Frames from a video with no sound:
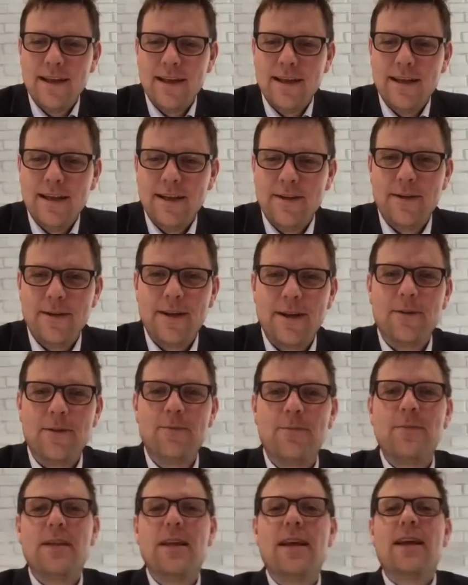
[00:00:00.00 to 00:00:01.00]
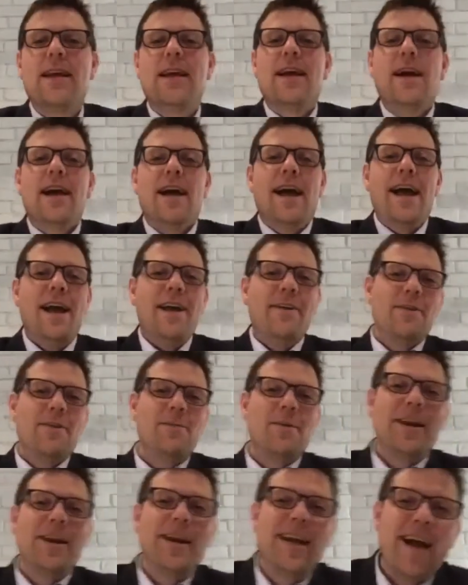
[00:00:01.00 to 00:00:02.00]
Here we go. Hey,
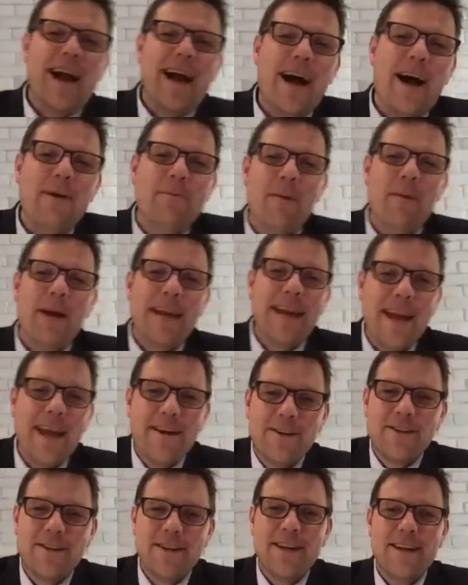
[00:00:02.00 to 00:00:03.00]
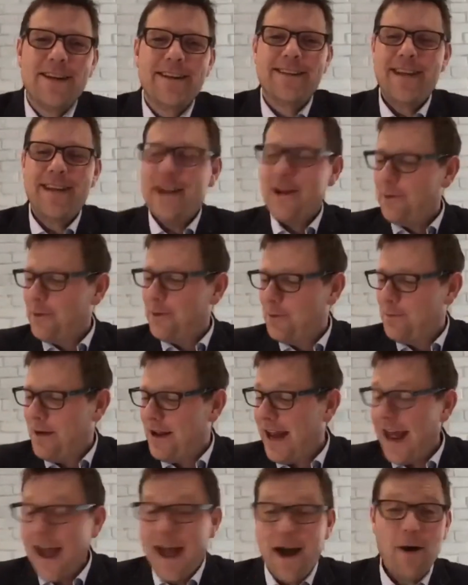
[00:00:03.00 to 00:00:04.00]
everybody. Mike Anderson is here with me
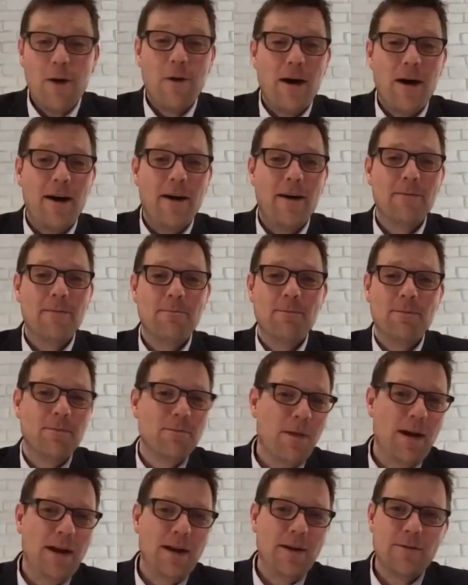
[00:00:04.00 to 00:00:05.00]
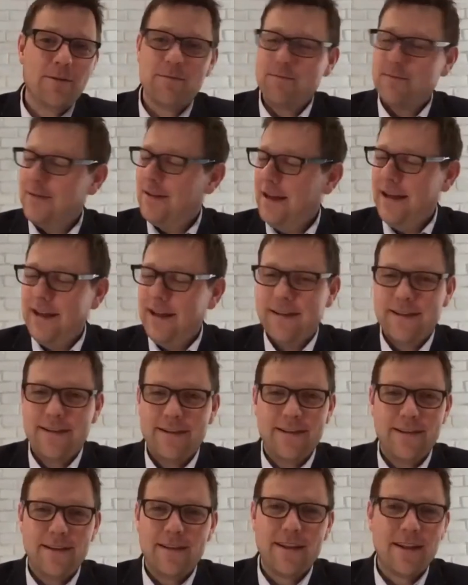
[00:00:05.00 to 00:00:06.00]
now. Mike
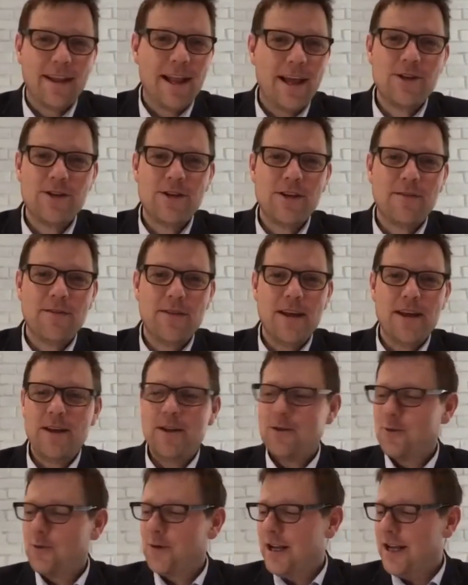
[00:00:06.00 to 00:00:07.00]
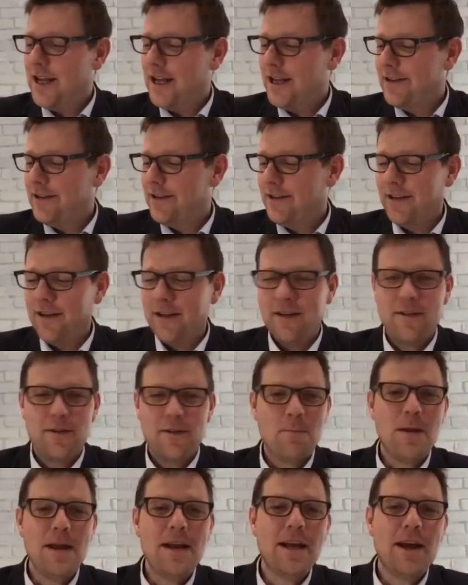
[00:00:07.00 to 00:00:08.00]
is the legend of the industry. He is the
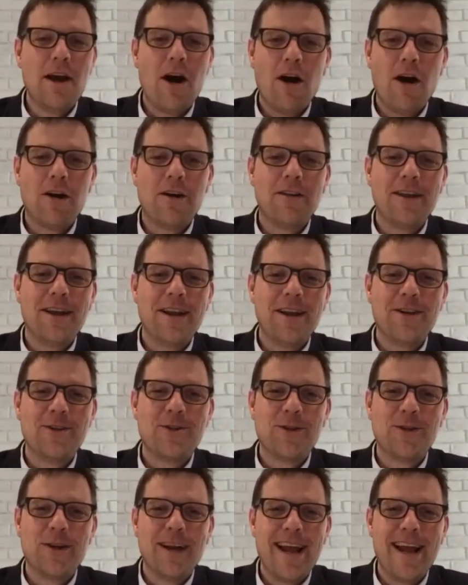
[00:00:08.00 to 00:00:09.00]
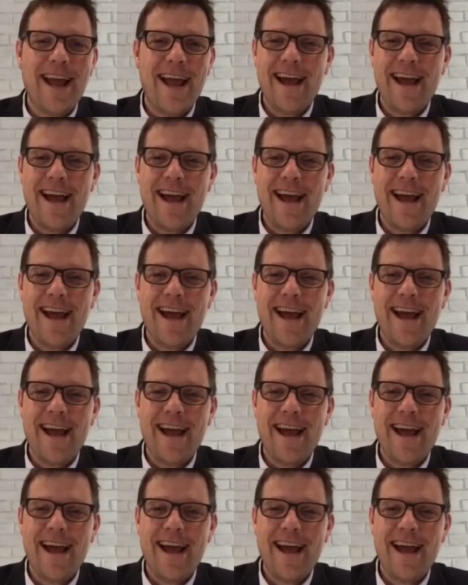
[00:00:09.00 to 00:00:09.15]
beating heart of the industry.